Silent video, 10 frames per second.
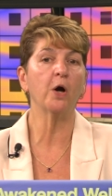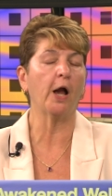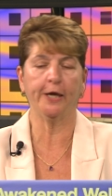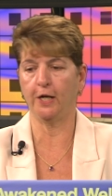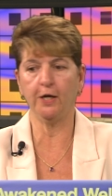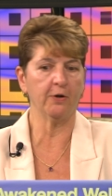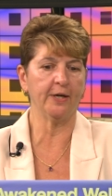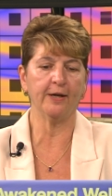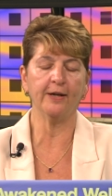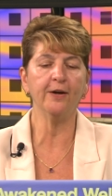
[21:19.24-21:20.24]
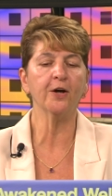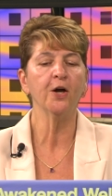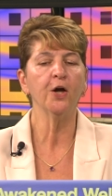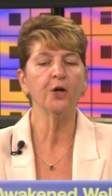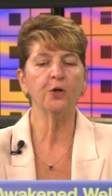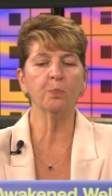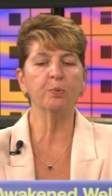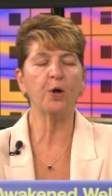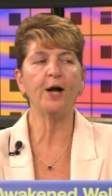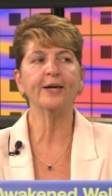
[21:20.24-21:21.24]
more I can't hear, you're
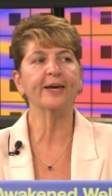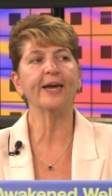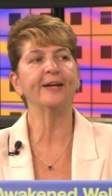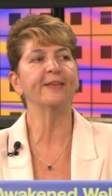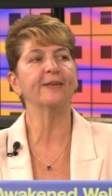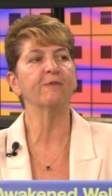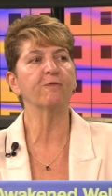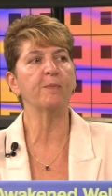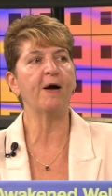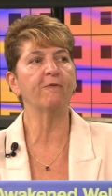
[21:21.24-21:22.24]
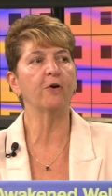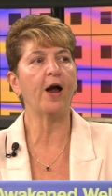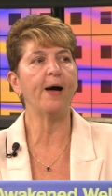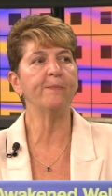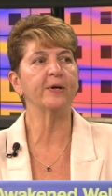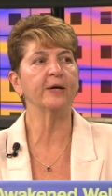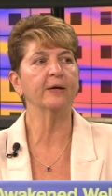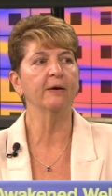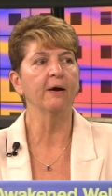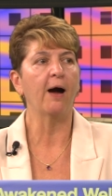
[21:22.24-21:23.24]
blocking anything from ever
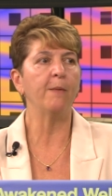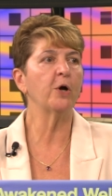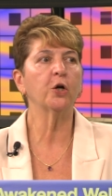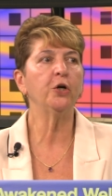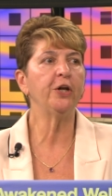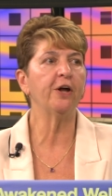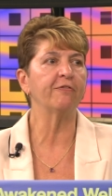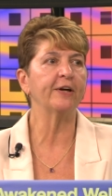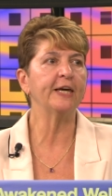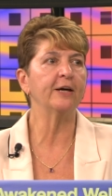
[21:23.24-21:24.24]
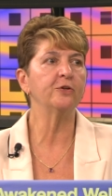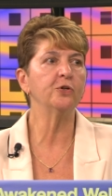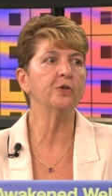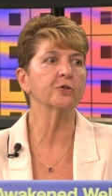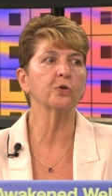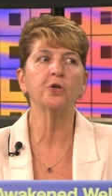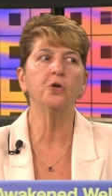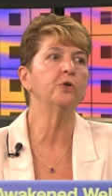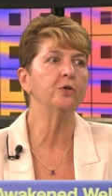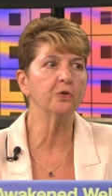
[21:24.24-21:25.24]
happening. I'm not good enough, I can't do this, only
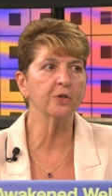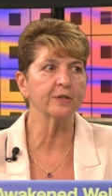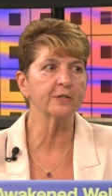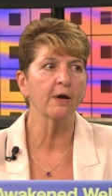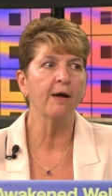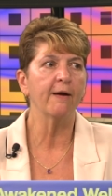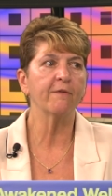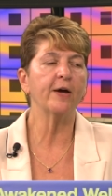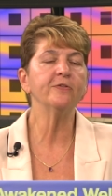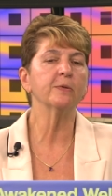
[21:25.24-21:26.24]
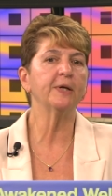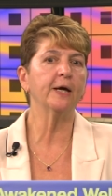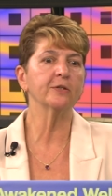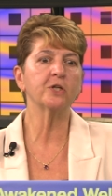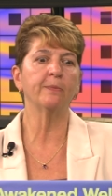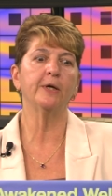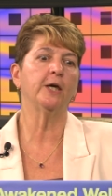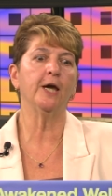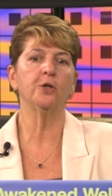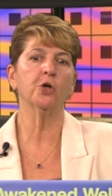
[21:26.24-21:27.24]
you can do this. If I have somebody else tell me
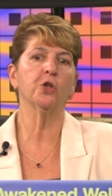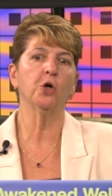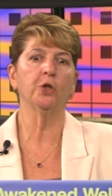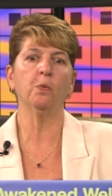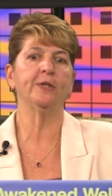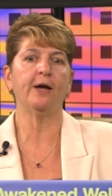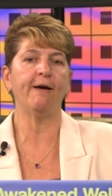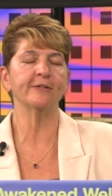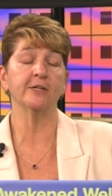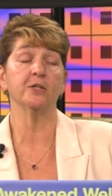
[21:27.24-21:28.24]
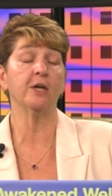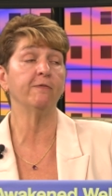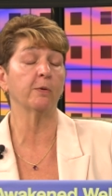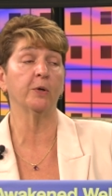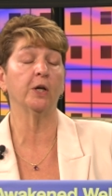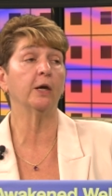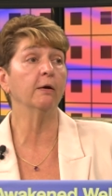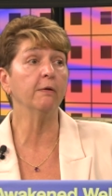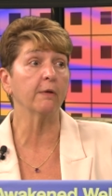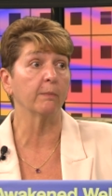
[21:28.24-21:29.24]
again, you're the only one that has this gift, I'm gonna
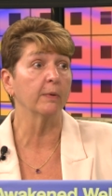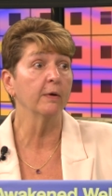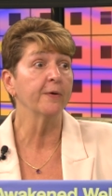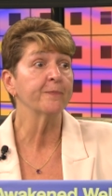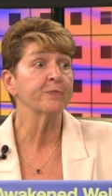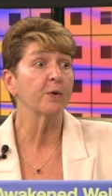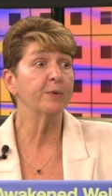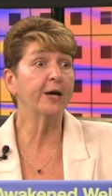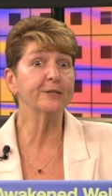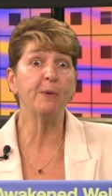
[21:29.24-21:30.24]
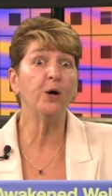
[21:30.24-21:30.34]
kill them. Because